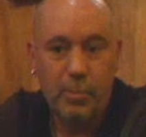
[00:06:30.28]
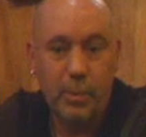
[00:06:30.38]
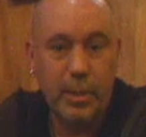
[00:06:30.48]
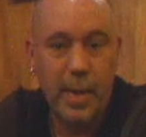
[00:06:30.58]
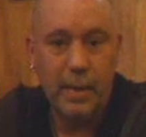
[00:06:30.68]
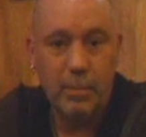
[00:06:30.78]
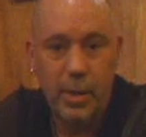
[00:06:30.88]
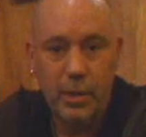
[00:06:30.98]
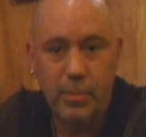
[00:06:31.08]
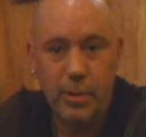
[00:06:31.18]
precise
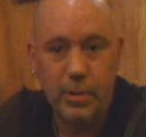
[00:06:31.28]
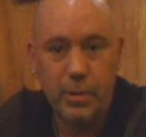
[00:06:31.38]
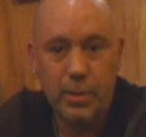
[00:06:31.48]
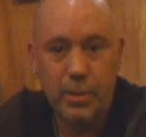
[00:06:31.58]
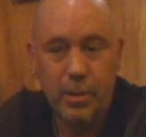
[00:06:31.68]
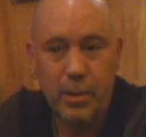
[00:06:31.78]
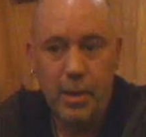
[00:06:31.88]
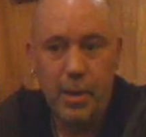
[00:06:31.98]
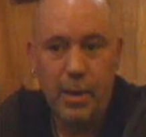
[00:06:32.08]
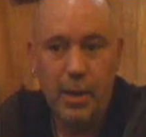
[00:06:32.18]
measurements.
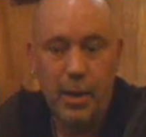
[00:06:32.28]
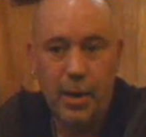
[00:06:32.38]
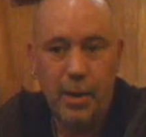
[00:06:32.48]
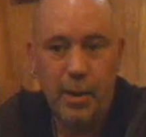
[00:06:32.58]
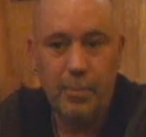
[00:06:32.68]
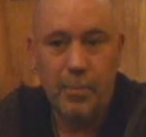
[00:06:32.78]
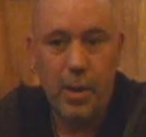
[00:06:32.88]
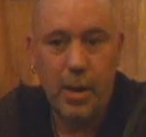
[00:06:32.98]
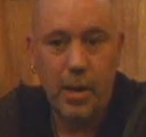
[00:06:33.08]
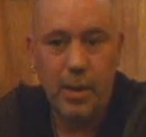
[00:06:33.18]
And
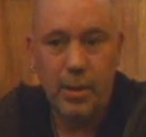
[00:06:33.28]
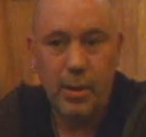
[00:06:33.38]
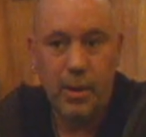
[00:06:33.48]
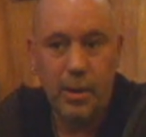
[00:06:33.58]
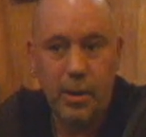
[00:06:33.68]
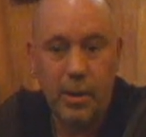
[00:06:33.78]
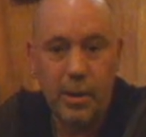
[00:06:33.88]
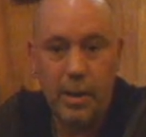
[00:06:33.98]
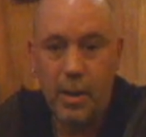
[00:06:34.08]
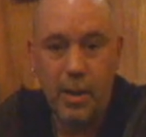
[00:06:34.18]

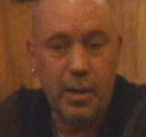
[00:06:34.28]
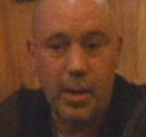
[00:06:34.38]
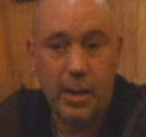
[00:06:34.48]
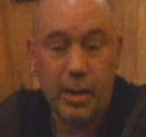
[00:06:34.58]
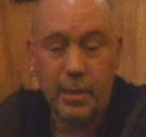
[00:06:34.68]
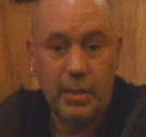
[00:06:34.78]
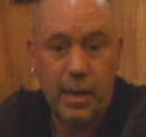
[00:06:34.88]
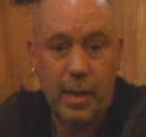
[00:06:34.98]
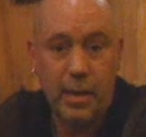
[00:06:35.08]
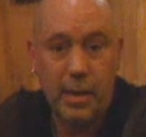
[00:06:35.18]
as I
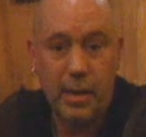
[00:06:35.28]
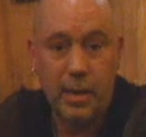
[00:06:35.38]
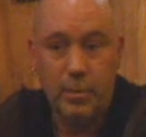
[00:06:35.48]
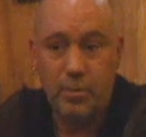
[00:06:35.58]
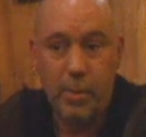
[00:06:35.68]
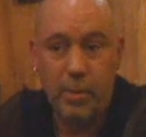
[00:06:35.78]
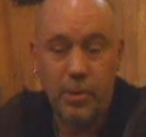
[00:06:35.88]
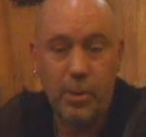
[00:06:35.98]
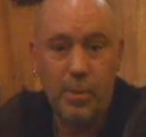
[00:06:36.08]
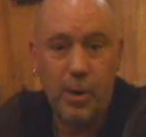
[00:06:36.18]
say, it's
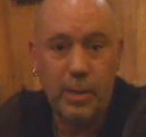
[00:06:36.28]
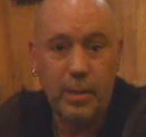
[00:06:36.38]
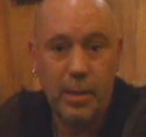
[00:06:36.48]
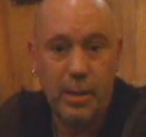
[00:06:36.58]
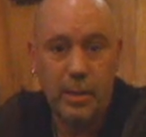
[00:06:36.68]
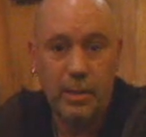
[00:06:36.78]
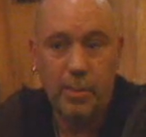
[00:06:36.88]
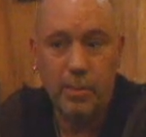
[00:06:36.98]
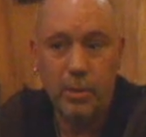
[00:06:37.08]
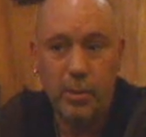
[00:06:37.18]
proven the point. It
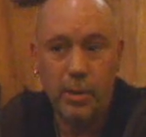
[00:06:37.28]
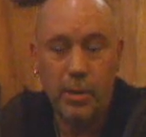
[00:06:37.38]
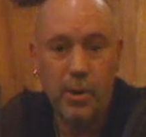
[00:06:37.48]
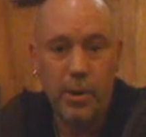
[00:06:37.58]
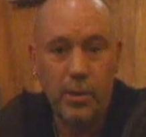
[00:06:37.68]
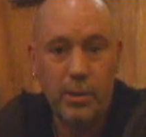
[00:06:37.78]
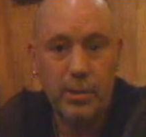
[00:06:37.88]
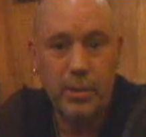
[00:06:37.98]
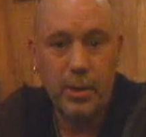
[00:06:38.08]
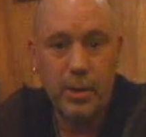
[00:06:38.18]
absolutely
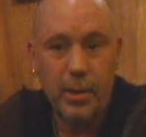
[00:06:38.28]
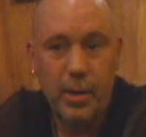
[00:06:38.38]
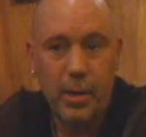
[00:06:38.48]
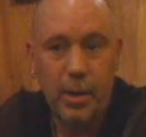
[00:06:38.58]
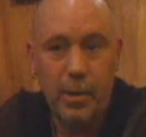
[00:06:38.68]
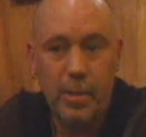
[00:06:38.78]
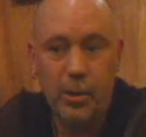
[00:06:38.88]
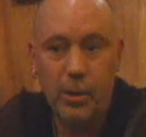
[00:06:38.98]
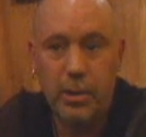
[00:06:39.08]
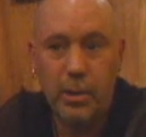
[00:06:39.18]
works. I
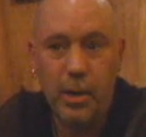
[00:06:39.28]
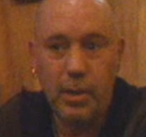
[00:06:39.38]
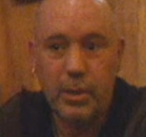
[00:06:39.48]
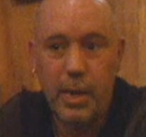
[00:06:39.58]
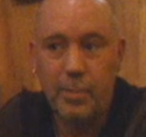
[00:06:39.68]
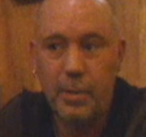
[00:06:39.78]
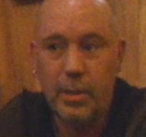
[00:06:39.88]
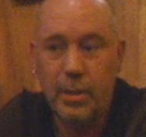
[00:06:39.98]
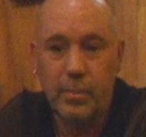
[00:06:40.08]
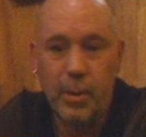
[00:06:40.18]
know there's a lot of
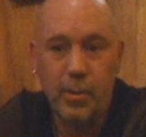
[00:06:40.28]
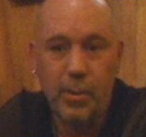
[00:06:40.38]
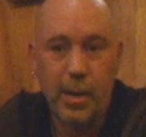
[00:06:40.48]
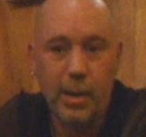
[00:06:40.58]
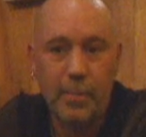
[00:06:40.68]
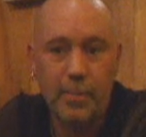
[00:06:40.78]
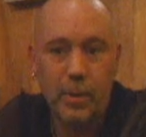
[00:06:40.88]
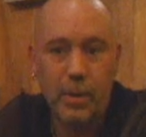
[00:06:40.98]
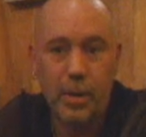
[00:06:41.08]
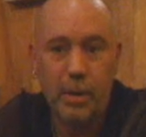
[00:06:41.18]
scepticism out there,
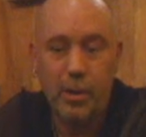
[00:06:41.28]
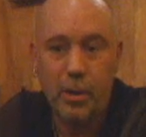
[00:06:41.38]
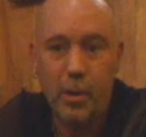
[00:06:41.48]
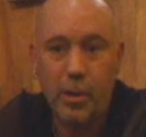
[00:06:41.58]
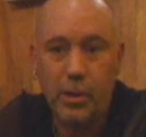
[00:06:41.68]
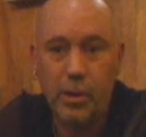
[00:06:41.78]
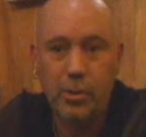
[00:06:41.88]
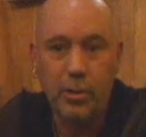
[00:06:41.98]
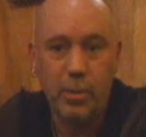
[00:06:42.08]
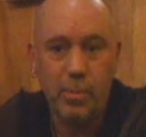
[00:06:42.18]
and if you go on
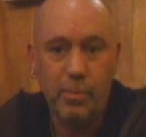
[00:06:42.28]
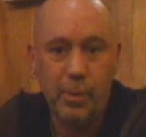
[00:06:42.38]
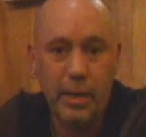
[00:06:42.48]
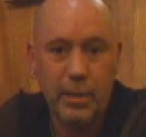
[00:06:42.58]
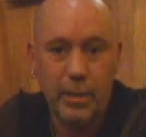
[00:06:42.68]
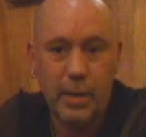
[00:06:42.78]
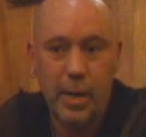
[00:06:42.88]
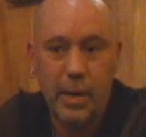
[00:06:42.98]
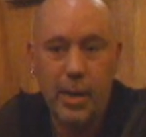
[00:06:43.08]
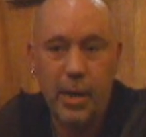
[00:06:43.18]
YouTube and places
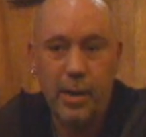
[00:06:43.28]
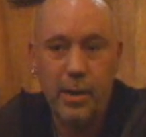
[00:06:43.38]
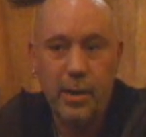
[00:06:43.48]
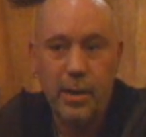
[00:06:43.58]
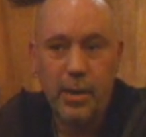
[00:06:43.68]
like that,